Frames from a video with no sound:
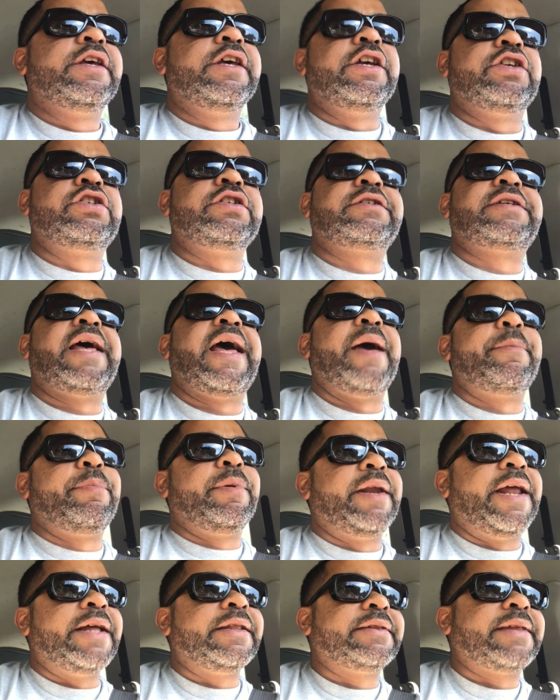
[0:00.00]
It just
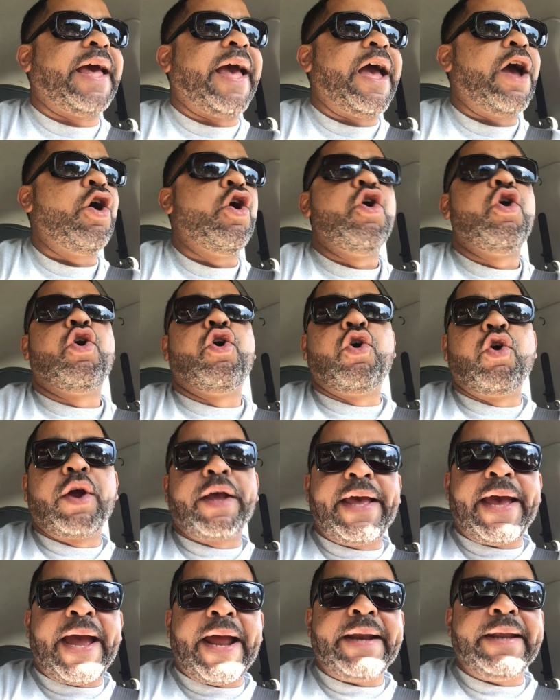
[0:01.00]
happened like that,
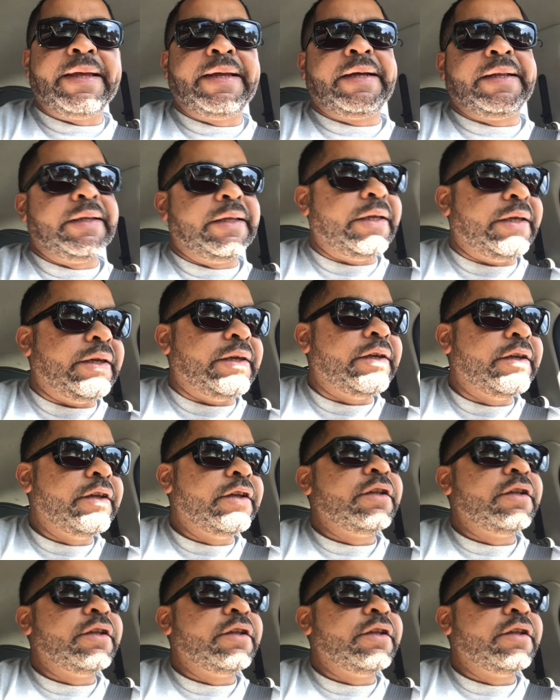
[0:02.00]
organically.